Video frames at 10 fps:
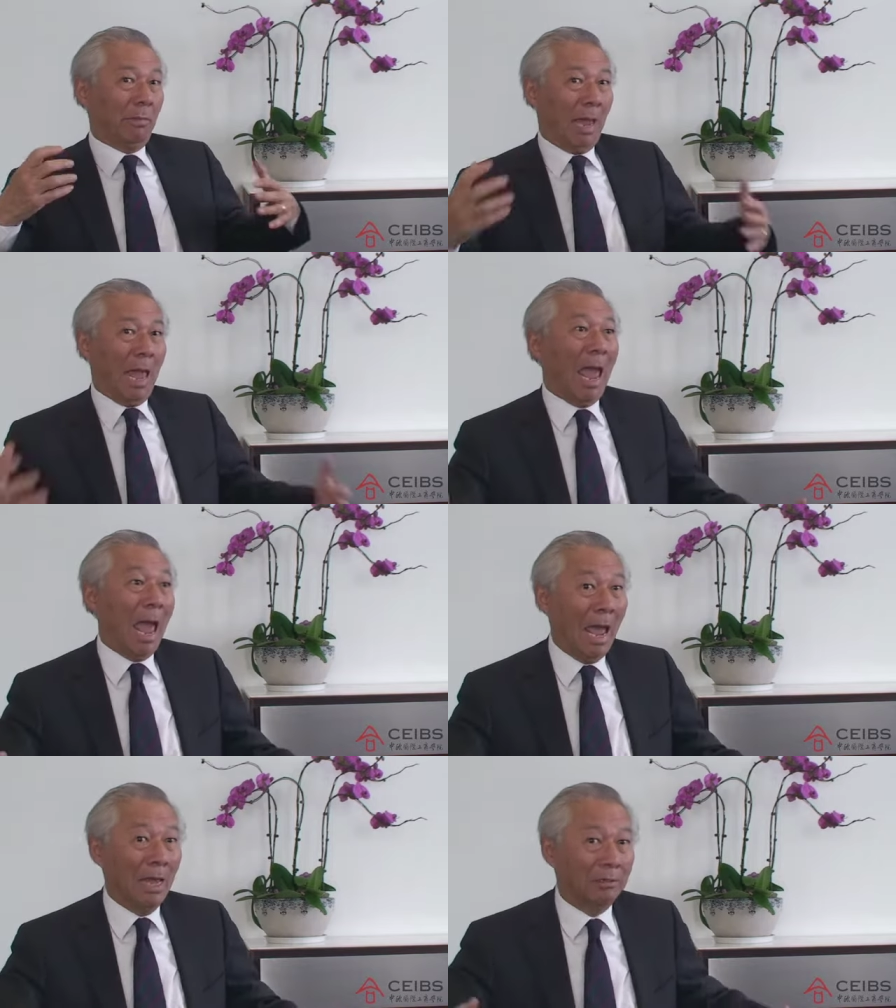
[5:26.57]

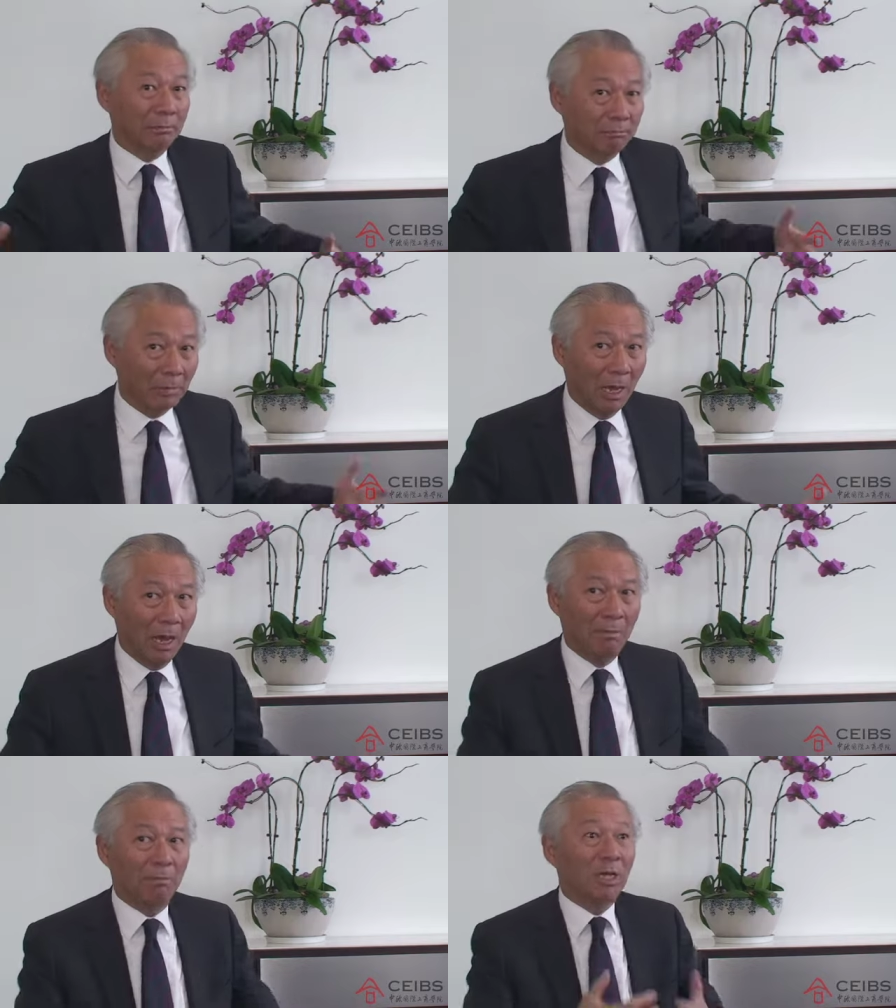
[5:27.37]
had
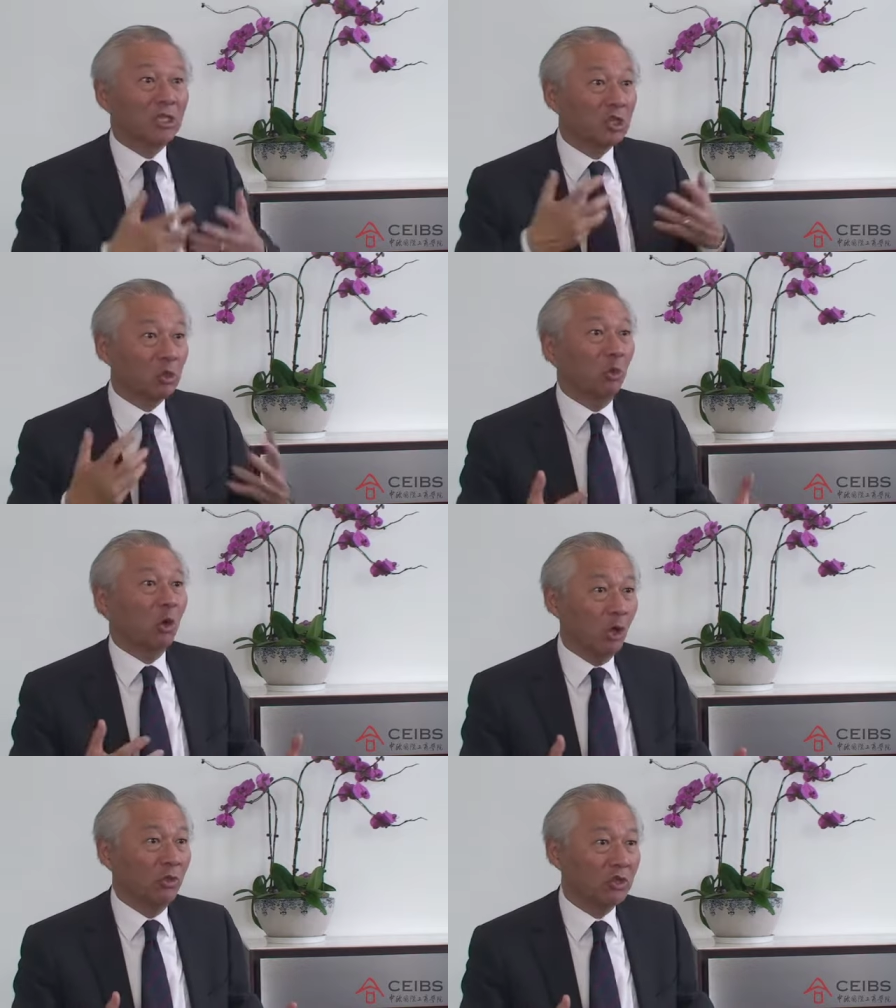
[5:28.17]
a
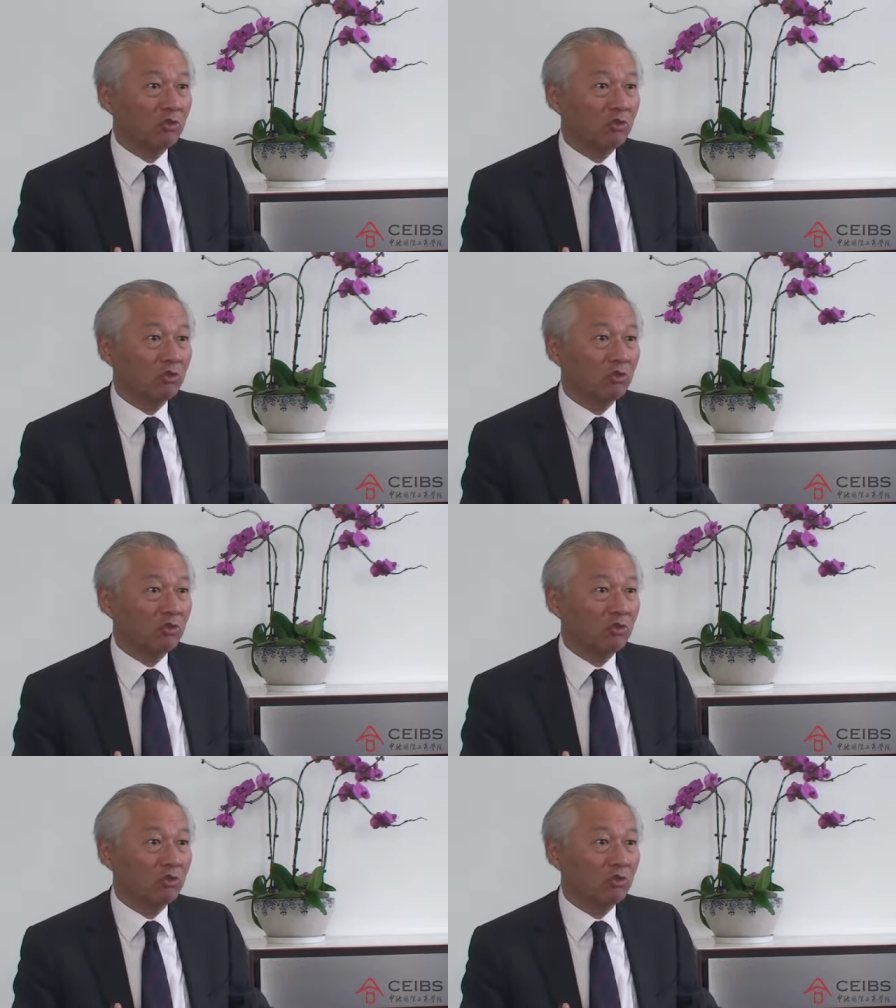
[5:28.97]
store on the